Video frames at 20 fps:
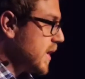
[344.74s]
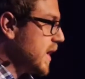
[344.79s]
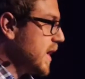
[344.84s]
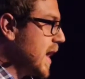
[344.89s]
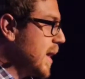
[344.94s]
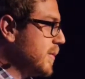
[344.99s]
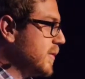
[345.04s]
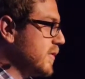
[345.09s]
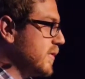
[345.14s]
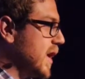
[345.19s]
An
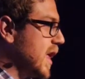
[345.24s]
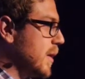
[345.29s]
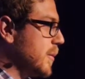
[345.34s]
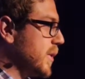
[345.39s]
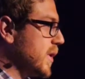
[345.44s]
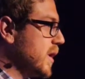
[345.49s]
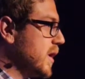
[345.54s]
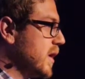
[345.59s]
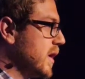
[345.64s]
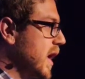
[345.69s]
app
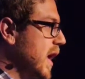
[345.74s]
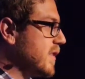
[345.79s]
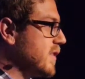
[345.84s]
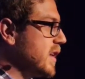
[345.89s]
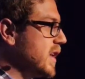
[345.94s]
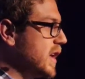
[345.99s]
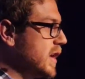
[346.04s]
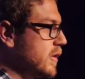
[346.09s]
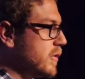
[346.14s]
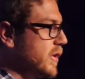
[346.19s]
developer has
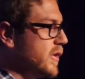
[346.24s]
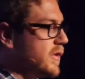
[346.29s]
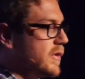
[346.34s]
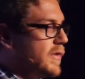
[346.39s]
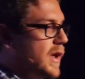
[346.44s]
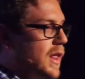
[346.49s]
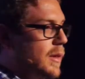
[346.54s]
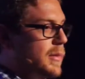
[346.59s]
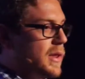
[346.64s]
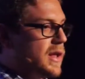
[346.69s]
an increased
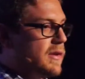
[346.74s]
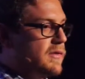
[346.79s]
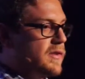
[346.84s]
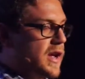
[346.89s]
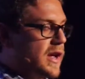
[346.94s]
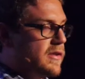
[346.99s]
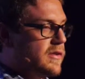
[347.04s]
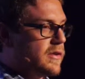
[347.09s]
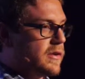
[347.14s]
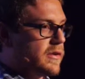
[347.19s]
availability of
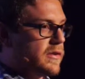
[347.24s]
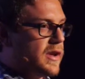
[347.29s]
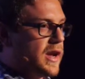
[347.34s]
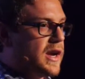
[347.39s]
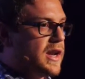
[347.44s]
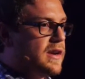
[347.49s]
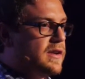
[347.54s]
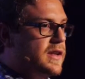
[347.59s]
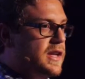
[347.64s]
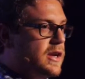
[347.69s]
testers
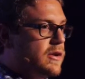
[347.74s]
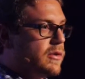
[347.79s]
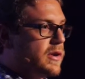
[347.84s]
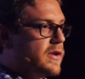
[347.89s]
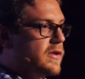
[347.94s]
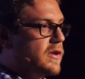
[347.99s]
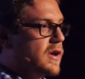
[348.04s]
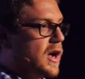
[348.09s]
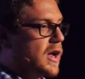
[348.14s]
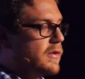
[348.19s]
and a
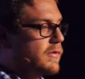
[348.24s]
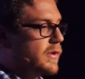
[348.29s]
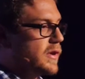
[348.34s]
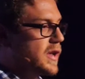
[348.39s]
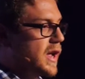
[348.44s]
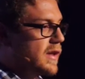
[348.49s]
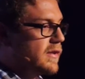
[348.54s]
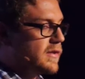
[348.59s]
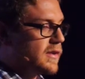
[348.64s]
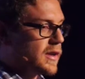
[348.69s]
decreased cost for
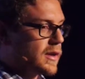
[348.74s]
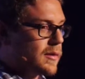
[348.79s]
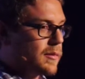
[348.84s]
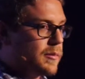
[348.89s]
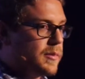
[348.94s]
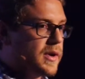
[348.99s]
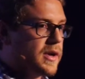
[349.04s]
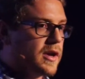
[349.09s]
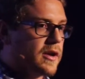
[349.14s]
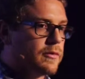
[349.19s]
testing
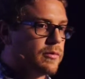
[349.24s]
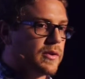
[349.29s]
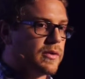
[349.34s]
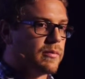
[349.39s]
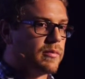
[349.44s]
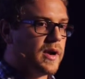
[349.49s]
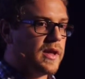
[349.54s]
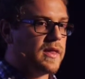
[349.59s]
because with